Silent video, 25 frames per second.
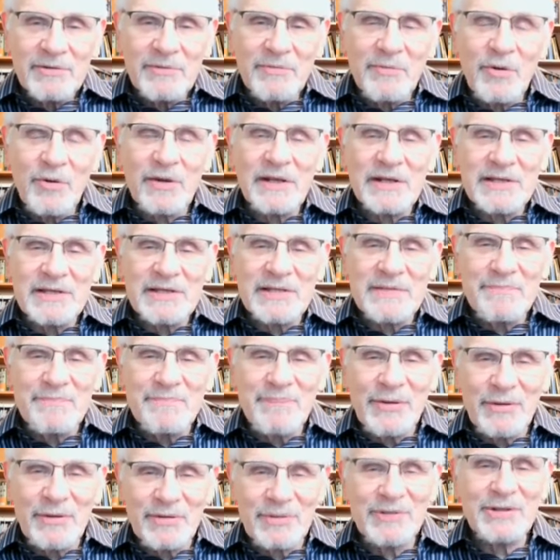more
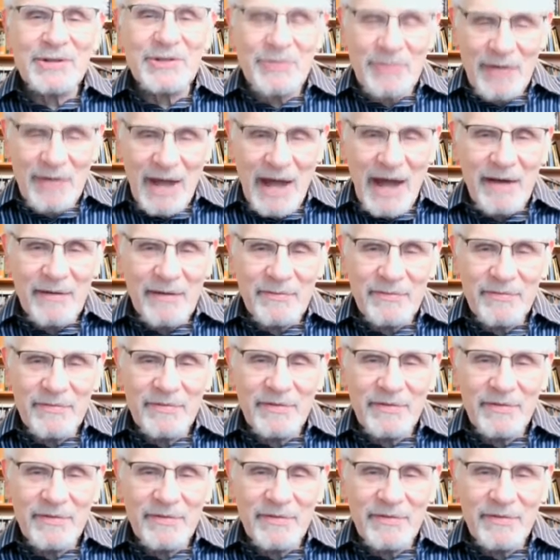instability you have,